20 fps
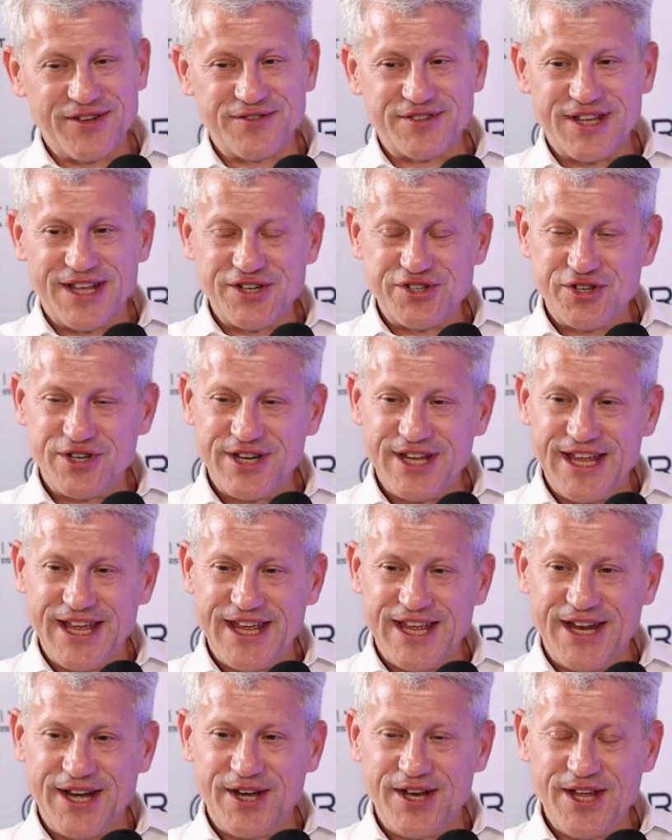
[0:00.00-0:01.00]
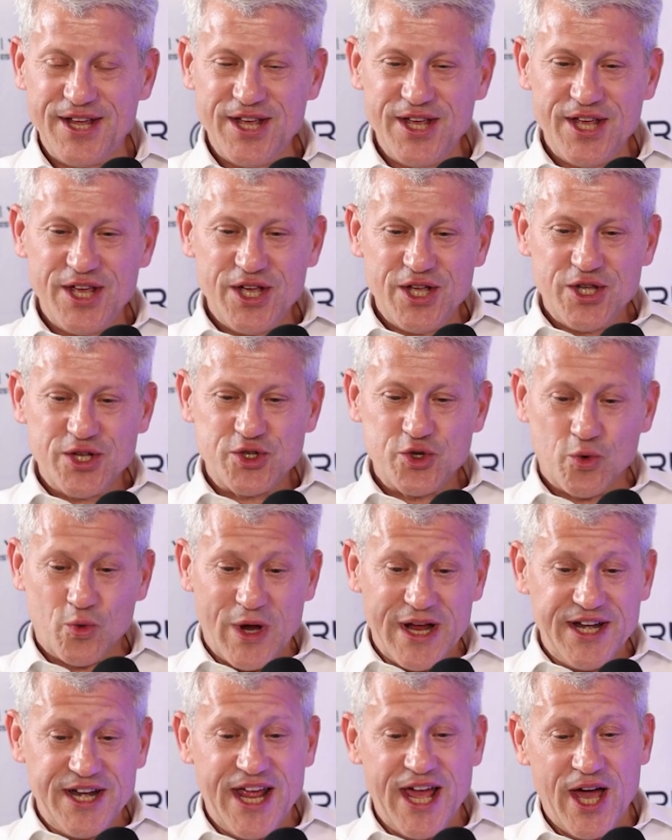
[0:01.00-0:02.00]
session. And so
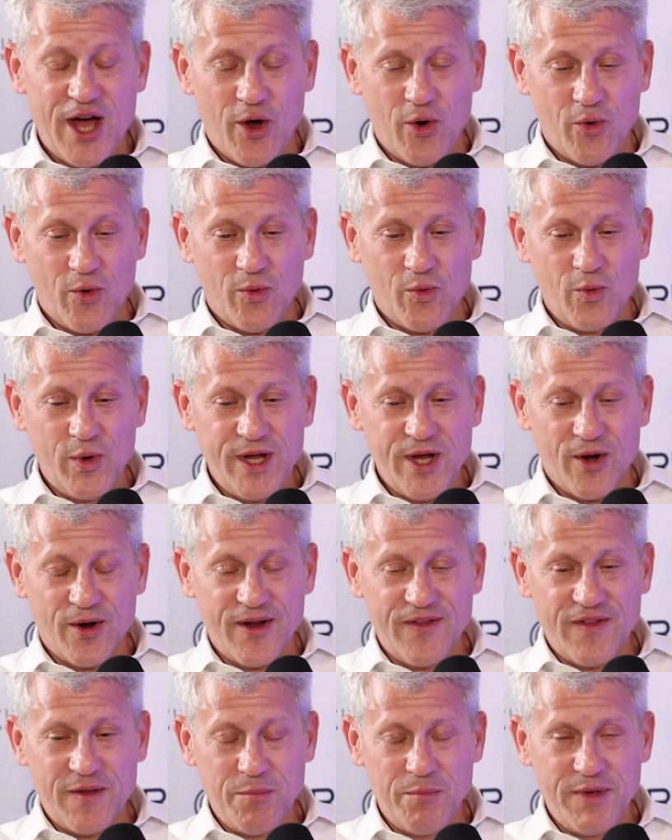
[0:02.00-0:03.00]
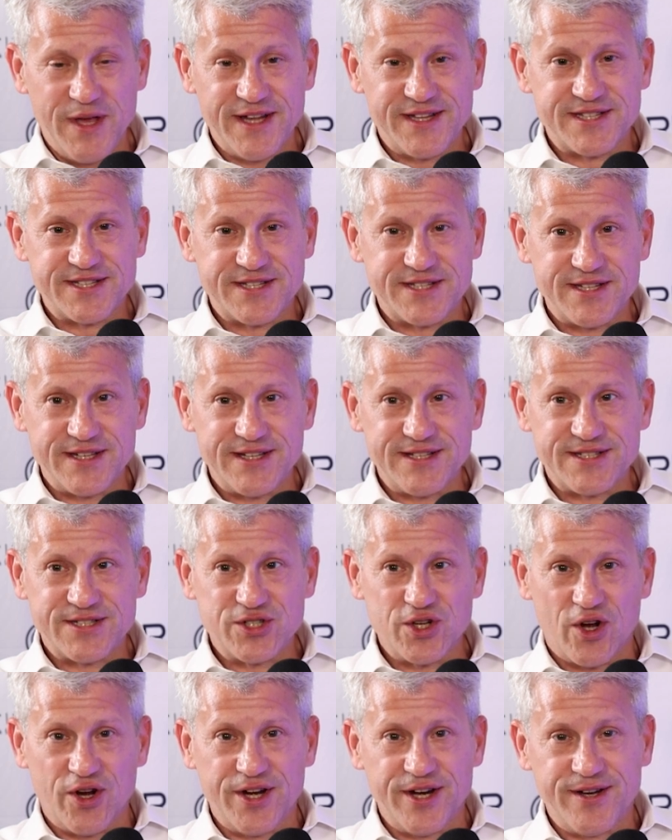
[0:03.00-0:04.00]
right now we are in the midst, it
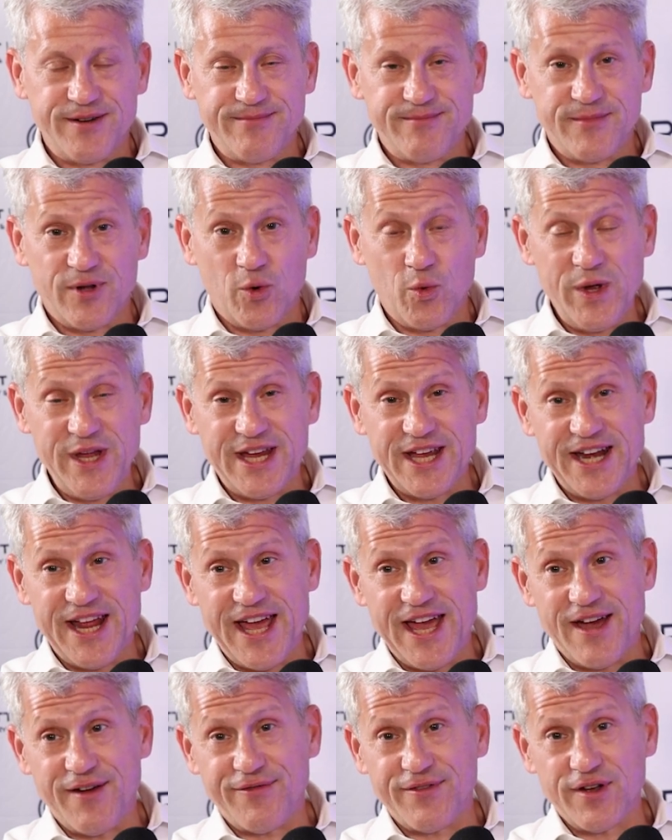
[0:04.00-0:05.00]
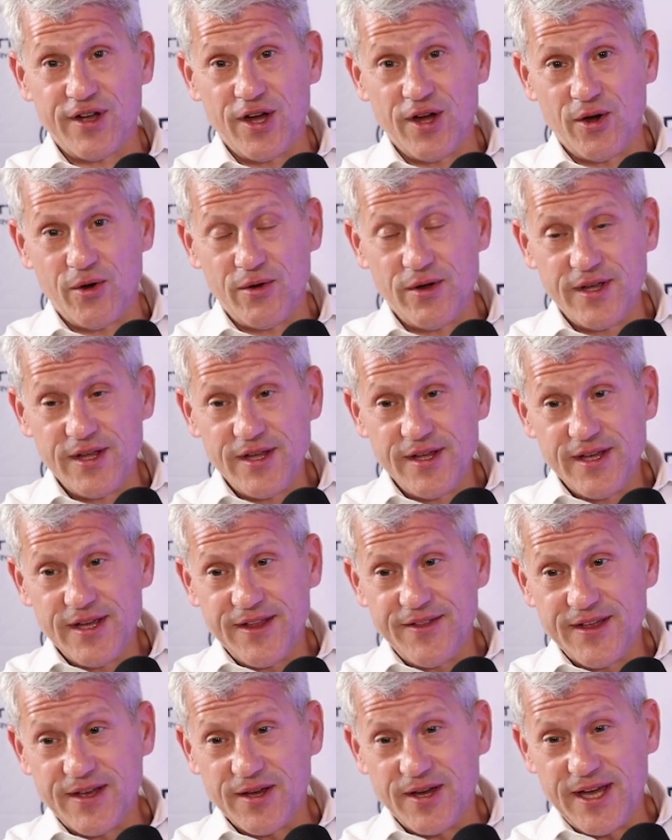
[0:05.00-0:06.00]
started a week and a half ago, I
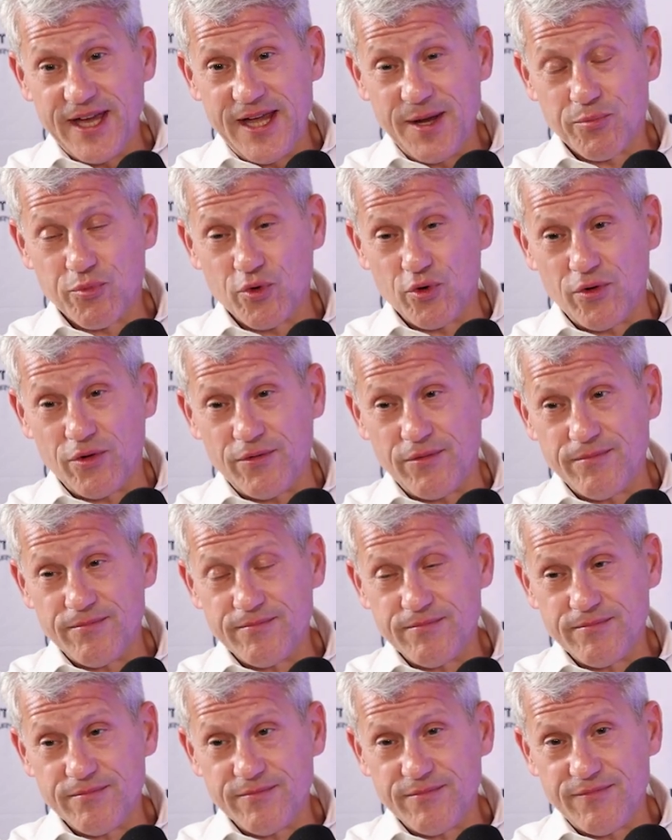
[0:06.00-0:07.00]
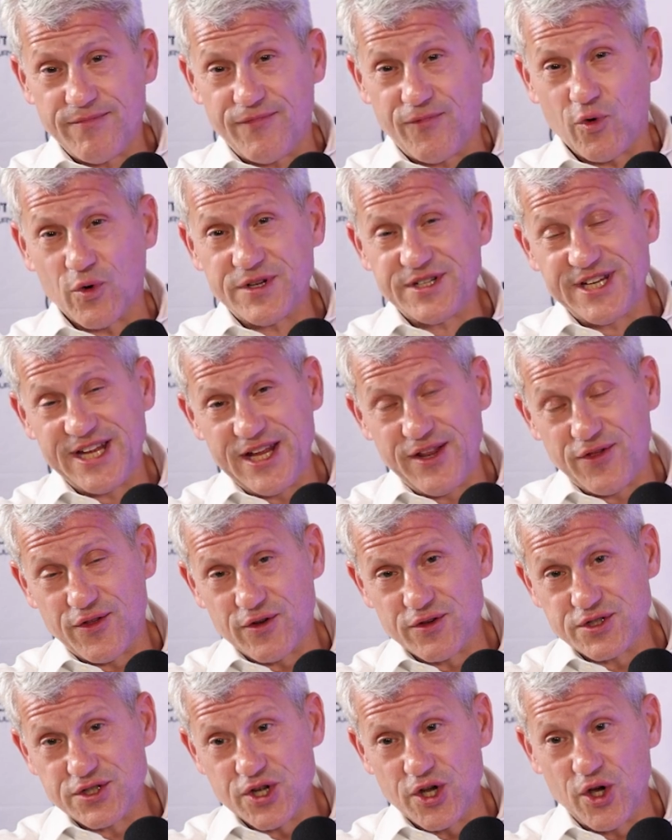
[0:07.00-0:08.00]
think April 14th
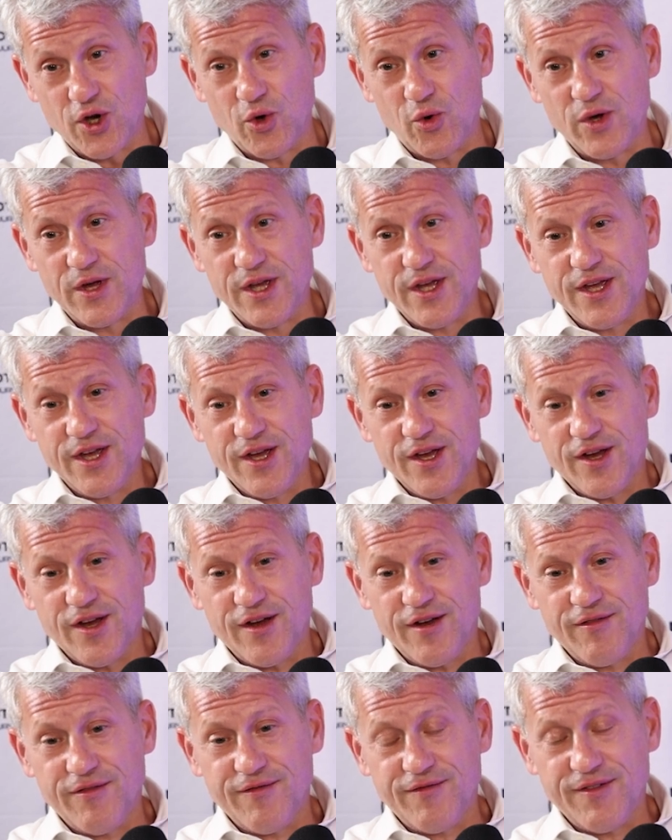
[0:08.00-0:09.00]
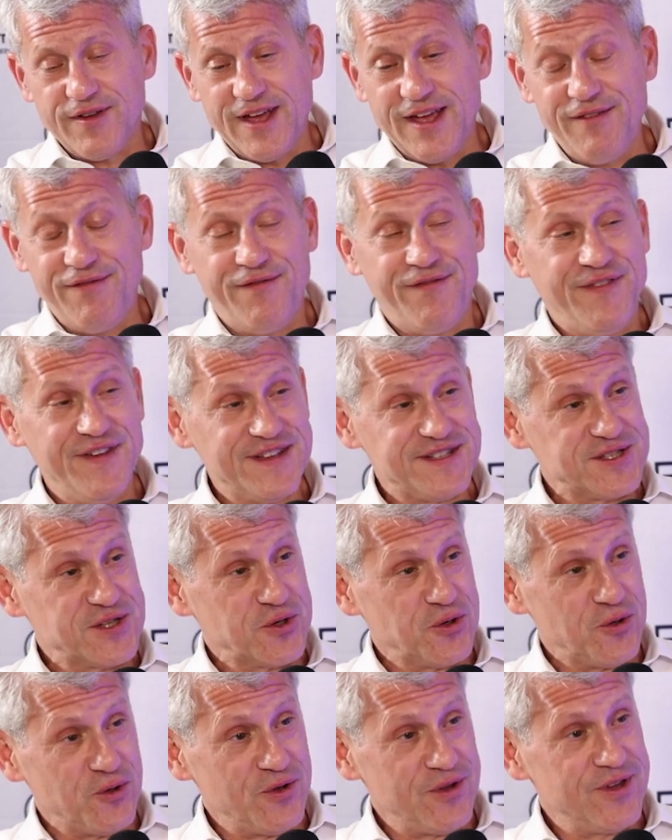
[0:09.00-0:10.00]
or so, of a
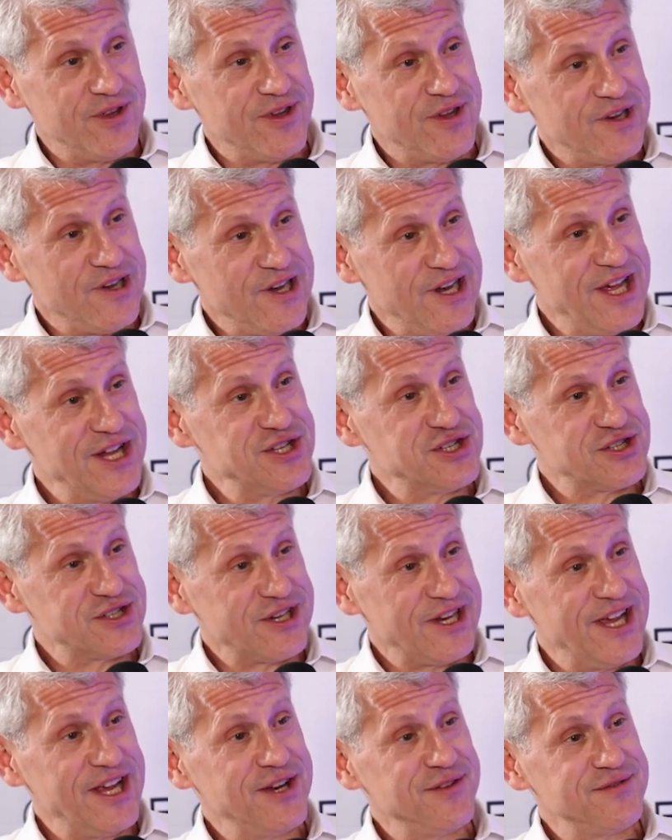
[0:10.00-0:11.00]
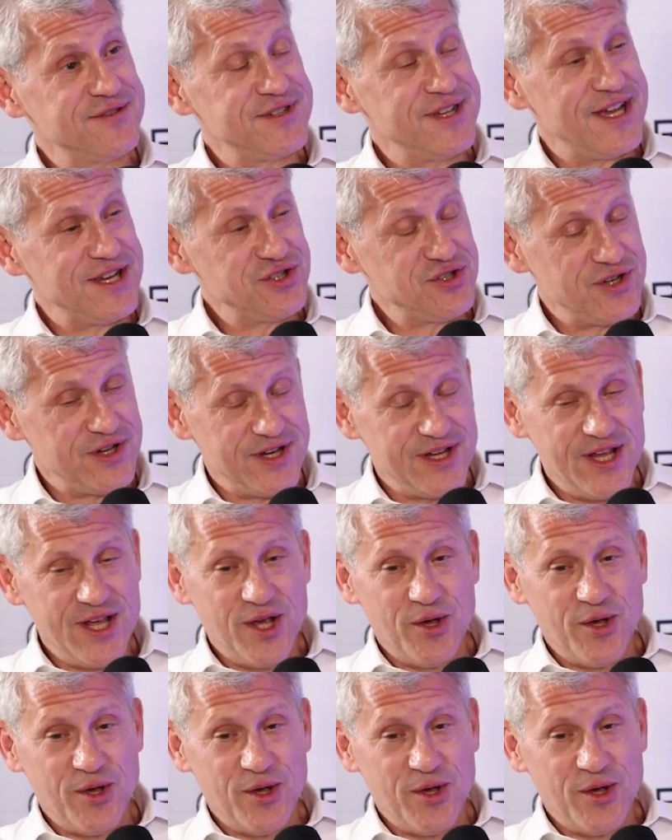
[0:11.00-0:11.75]
fiscal legislative session.